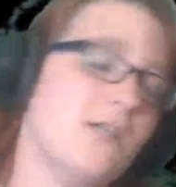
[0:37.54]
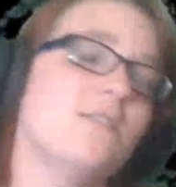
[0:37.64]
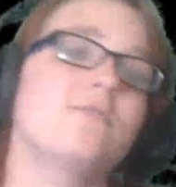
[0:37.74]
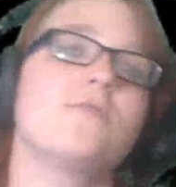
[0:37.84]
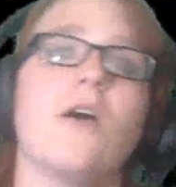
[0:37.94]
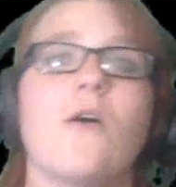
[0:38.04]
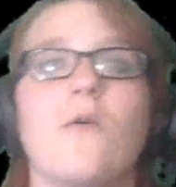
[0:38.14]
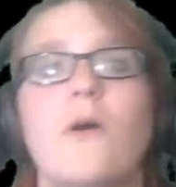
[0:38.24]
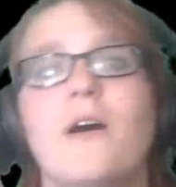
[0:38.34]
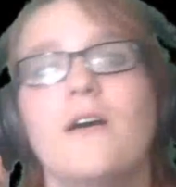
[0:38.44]
So,
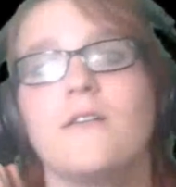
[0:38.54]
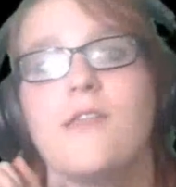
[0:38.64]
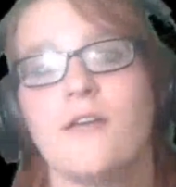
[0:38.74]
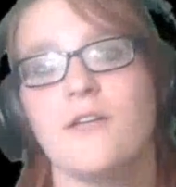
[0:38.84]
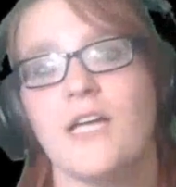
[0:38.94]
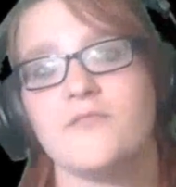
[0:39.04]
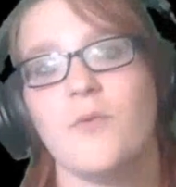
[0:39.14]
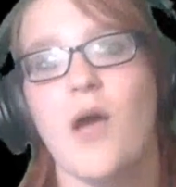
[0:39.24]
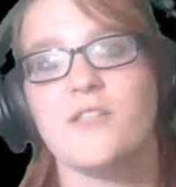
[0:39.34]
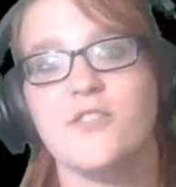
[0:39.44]
thank you guys for
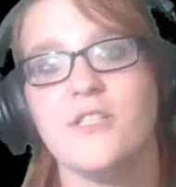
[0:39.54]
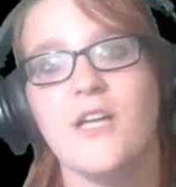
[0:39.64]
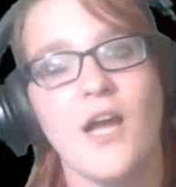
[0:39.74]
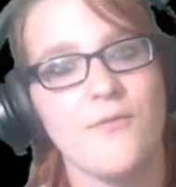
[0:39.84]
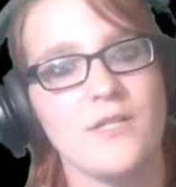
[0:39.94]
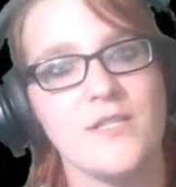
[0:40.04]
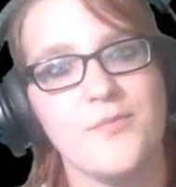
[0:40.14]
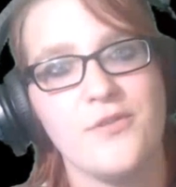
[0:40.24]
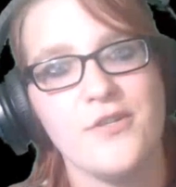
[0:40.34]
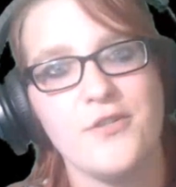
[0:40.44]
watching. I really
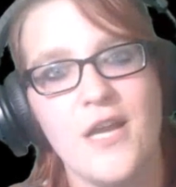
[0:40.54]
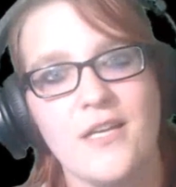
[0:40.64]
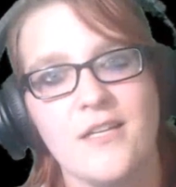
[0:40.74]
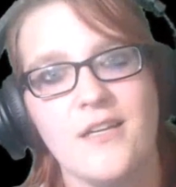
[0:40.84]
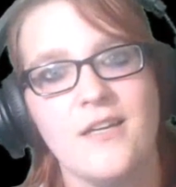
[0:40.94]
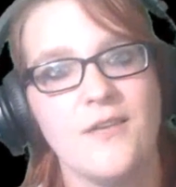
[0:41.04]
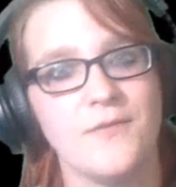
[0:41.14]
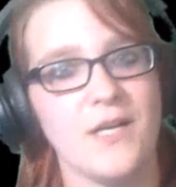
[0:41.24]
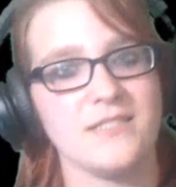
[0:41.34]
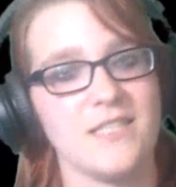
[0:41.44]
appreciate it. If you
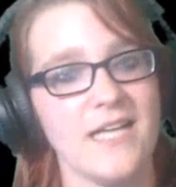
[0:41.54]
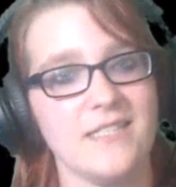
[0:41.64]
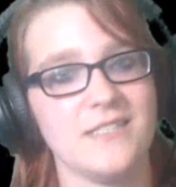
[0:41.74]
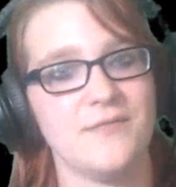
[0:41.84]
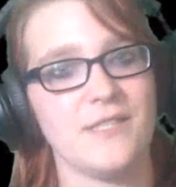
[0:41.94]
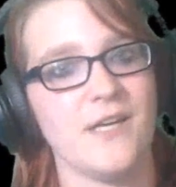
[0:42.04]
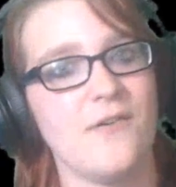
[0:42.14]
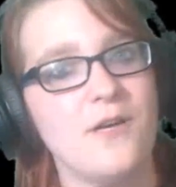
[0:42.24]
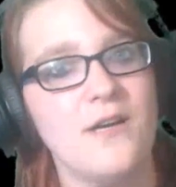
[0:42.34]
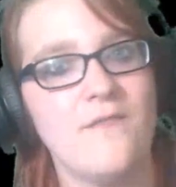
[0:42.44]
guys like this video,
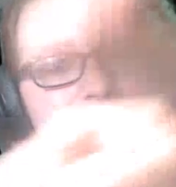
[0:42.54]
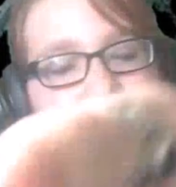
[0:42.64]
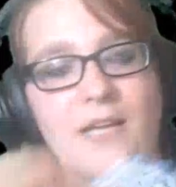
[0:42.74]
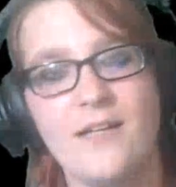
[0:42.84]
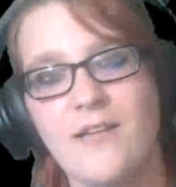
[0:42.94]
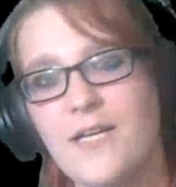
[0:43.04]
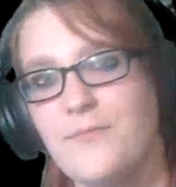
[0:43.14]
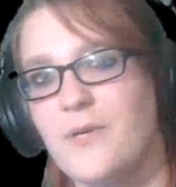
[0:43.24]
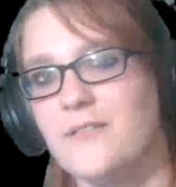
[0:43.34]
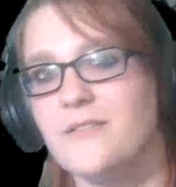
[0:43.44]
finger that like
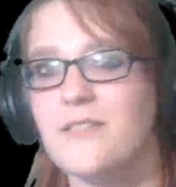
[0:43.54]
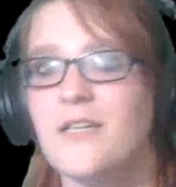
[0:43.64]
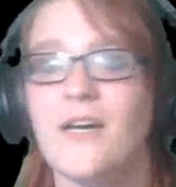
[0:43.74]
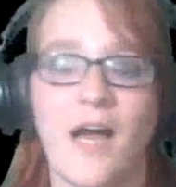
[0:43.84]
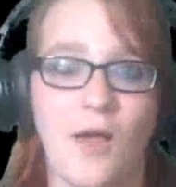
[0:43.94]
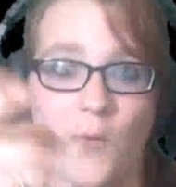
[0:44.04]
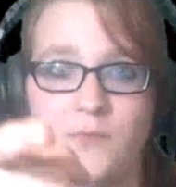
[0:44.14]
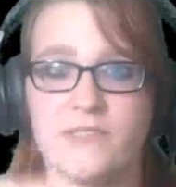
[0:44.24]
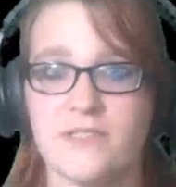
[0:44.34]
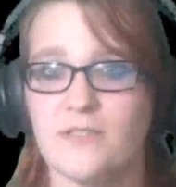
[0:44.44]
button. Hope
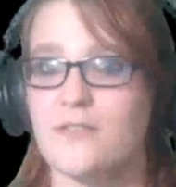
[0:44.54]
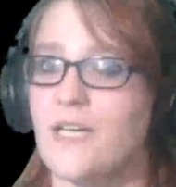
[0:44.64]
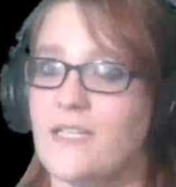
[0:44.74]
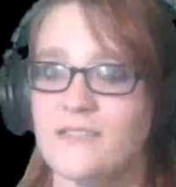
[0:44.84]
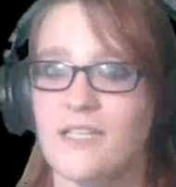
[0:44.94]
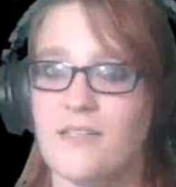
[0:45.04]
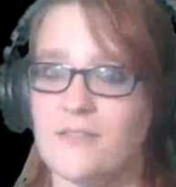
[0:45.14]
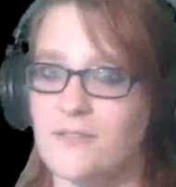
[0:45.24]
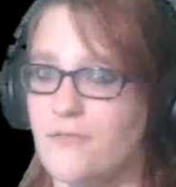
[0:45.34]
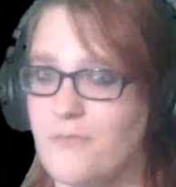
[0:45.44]
to see you guys there.
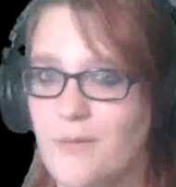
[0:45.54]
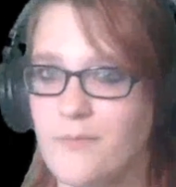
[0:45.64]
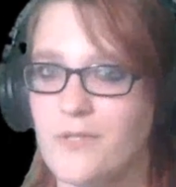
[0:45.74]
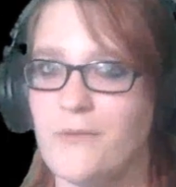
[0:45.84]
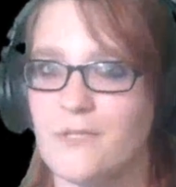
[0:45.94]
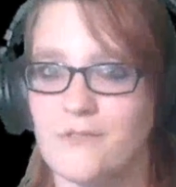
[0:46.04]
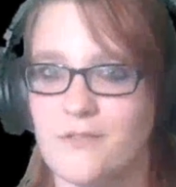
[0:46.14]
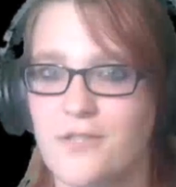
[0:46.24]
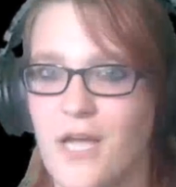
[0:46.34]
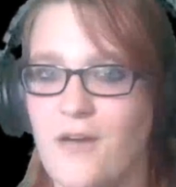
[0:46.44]
So remember, when there's a
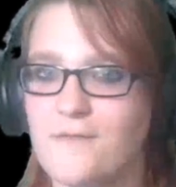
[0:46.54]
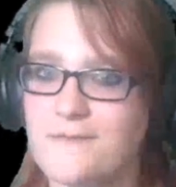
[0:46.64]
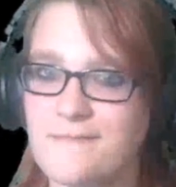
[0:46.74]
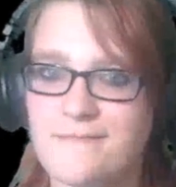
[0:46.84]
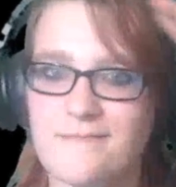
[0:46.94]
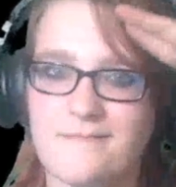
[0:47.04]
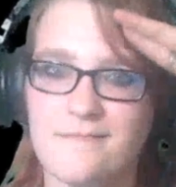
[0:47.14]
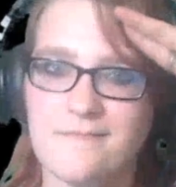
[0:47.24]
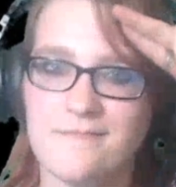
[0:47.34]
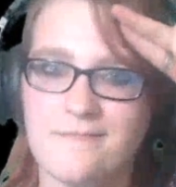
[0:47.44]
shout,
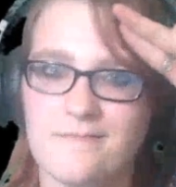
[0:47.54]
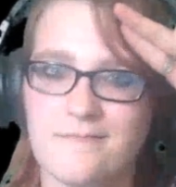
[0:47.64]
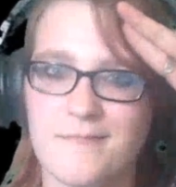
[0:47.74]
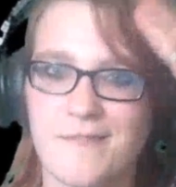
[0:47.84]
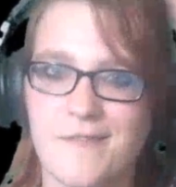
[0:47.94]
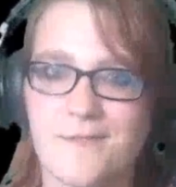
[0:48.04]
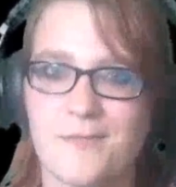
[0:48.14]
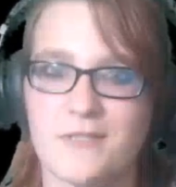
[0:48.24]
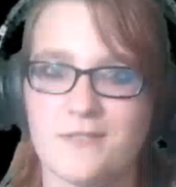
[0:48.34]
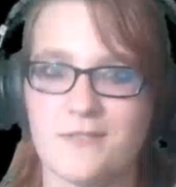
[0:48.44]
the
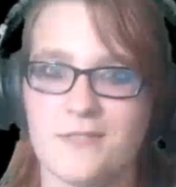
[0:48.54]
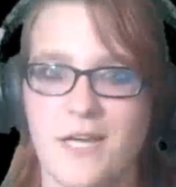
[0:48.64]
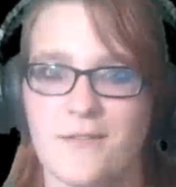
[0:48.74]
Munster's out.